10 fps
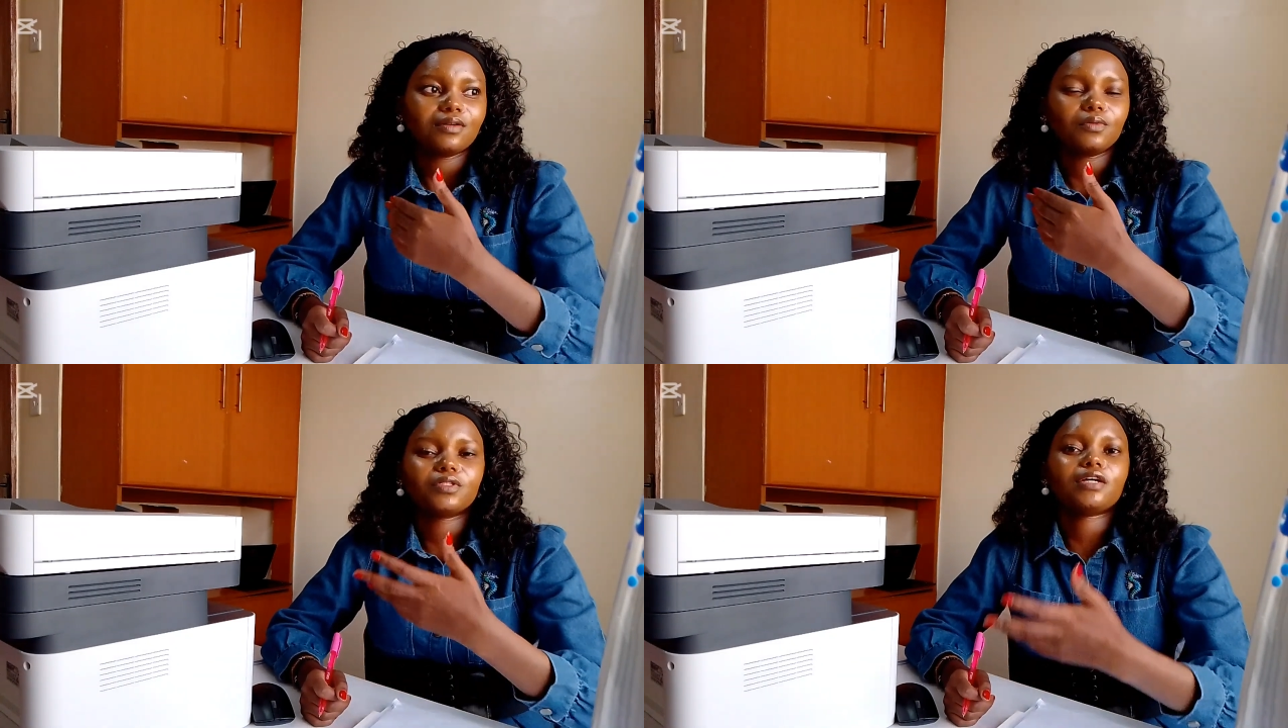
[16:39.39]

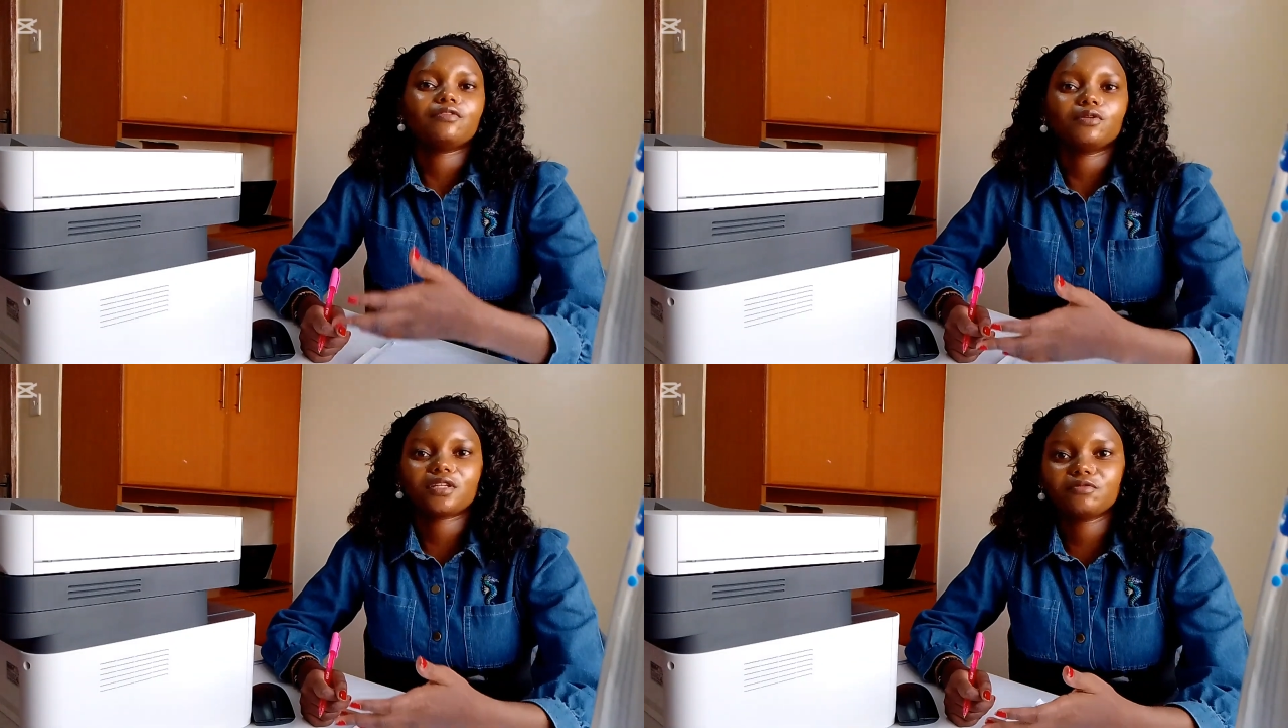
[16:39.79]
What
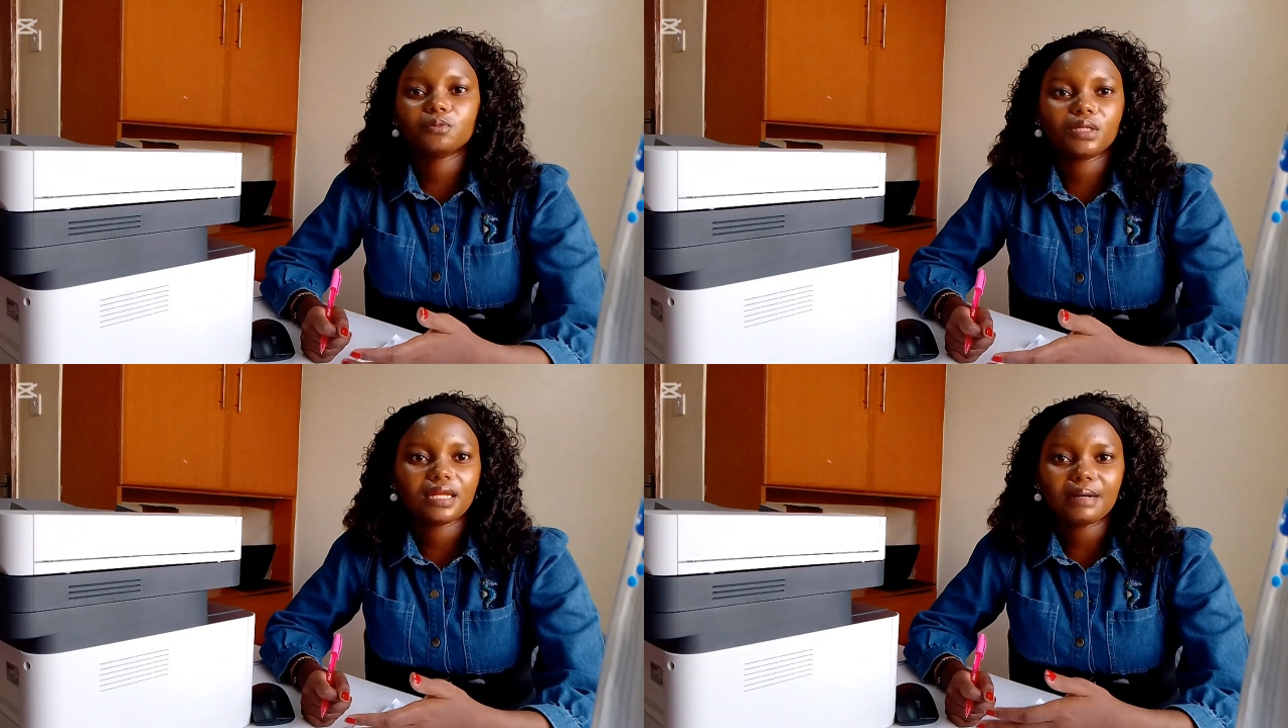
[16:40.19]
have you
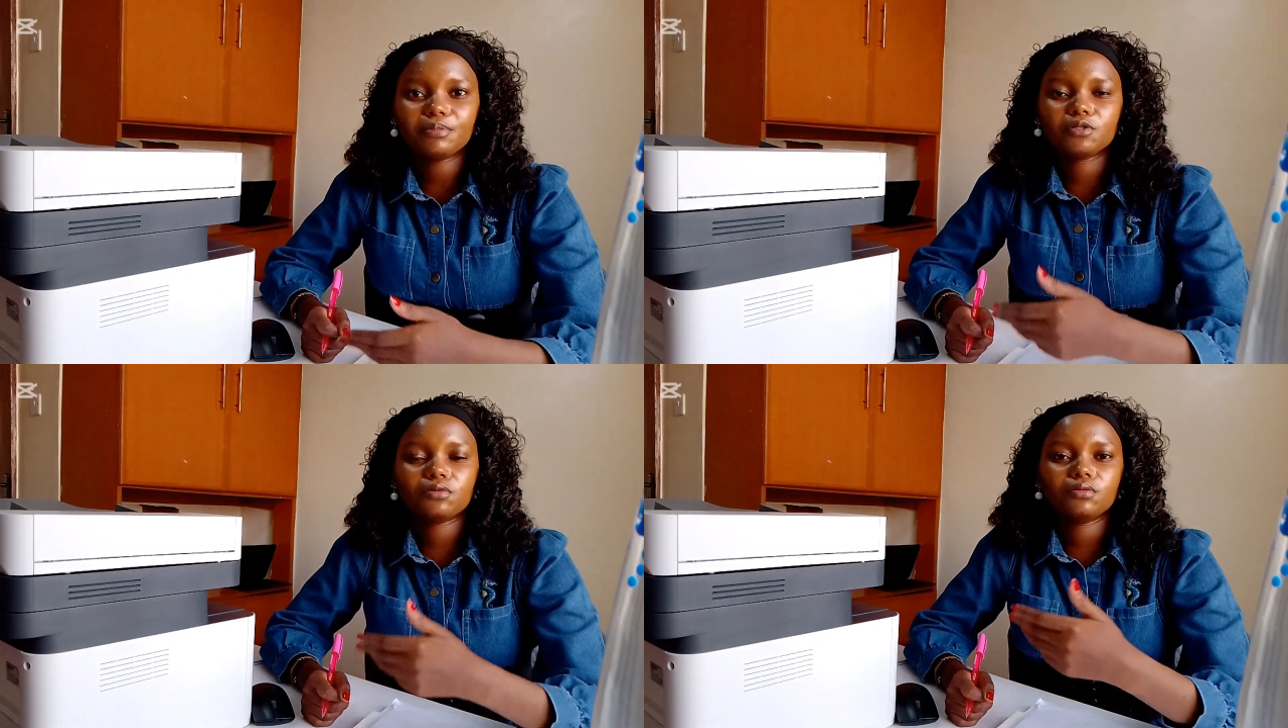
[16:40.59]
been
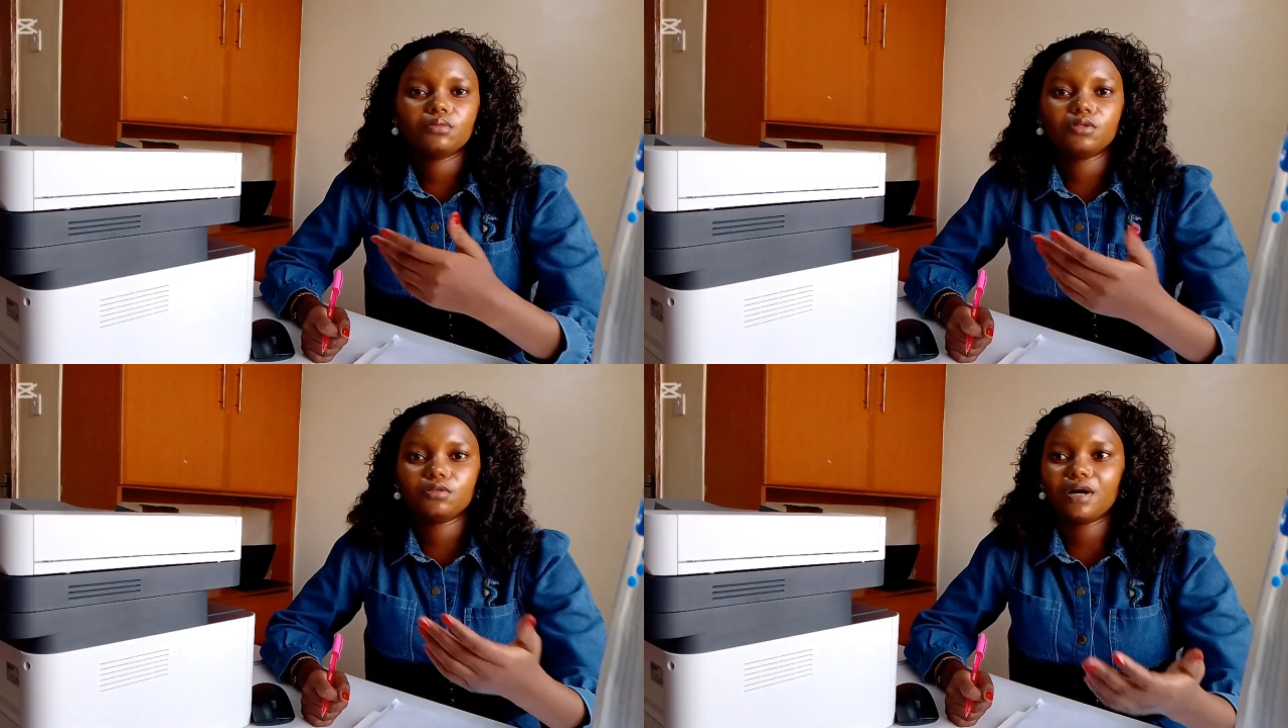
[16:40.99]
up
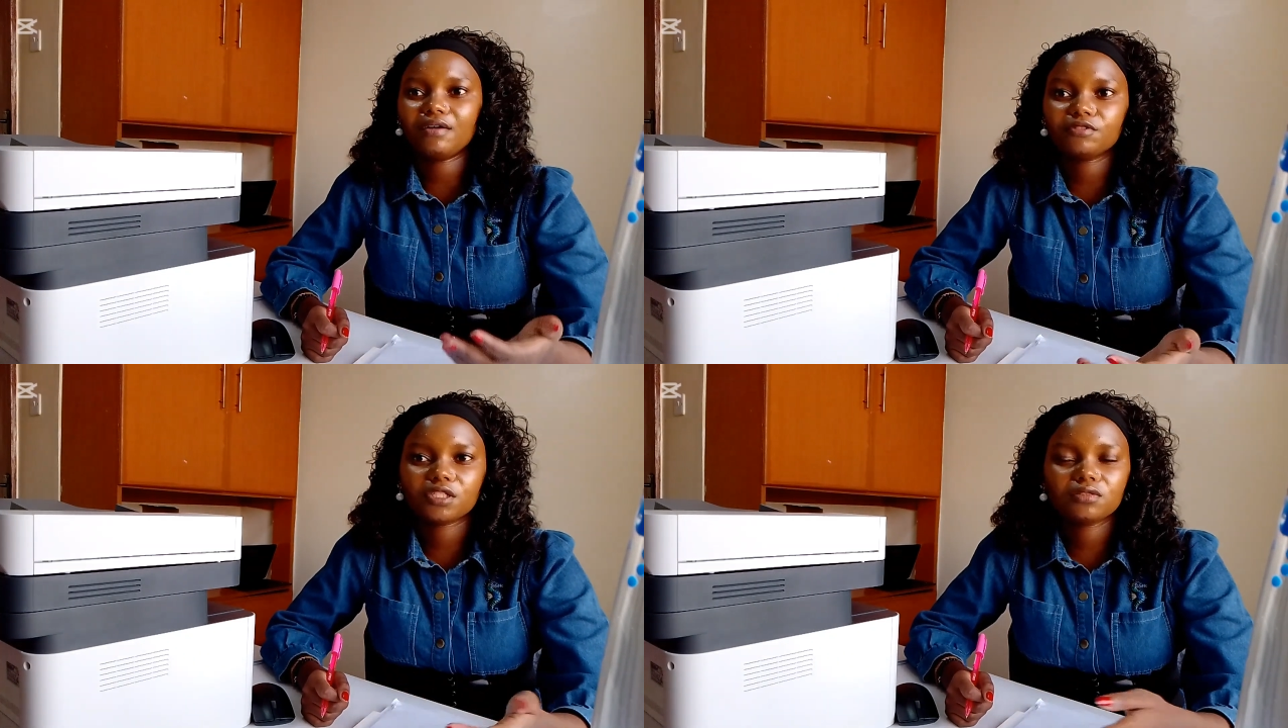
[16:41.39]
to? Do you
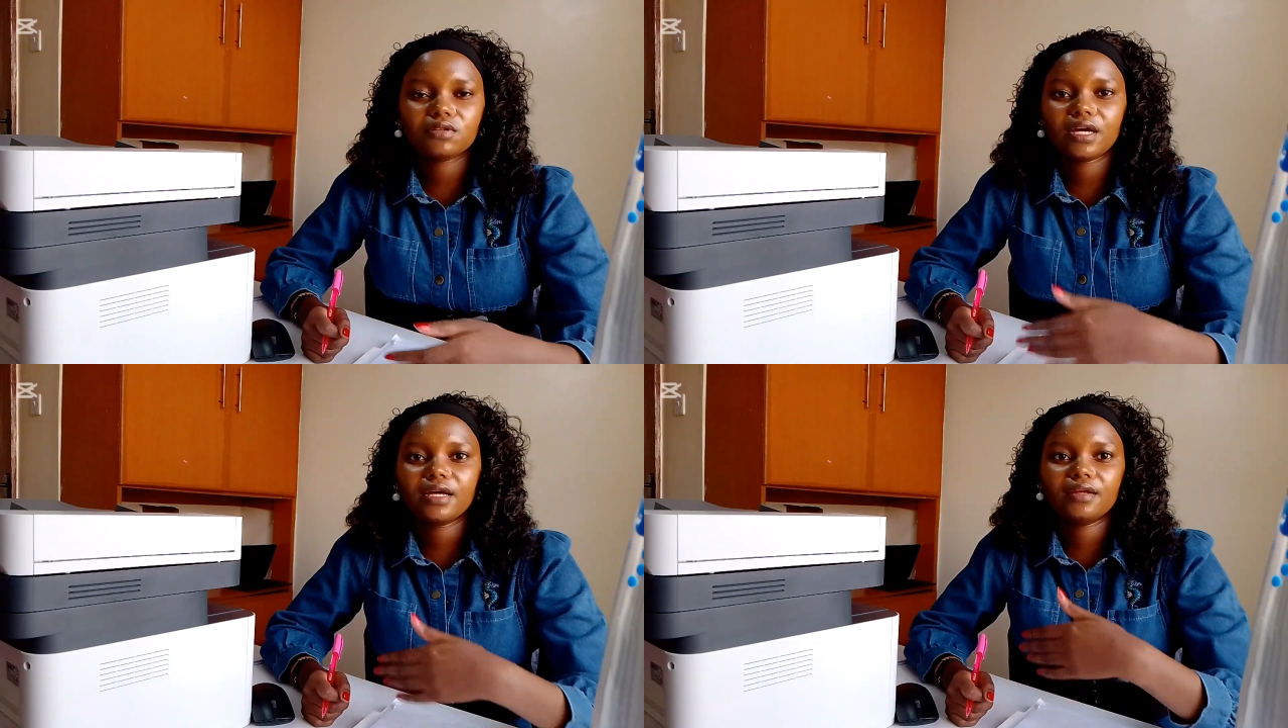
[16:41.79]
have
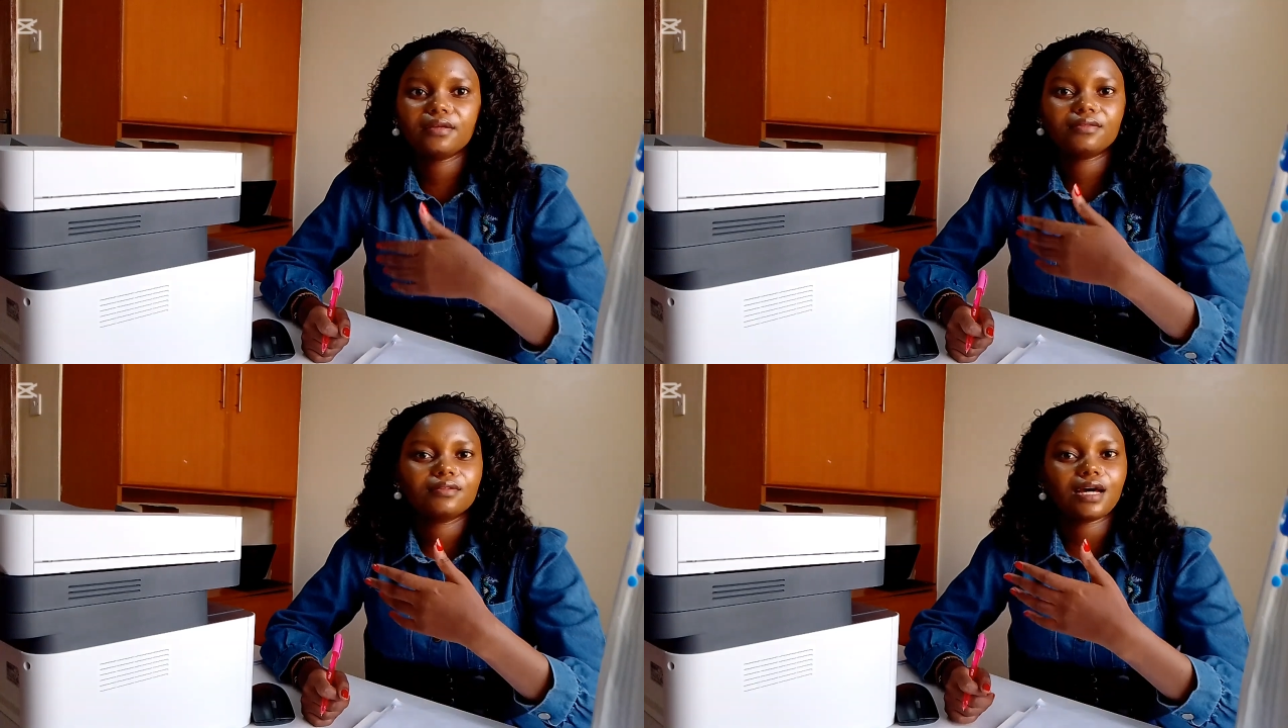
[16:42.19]
children?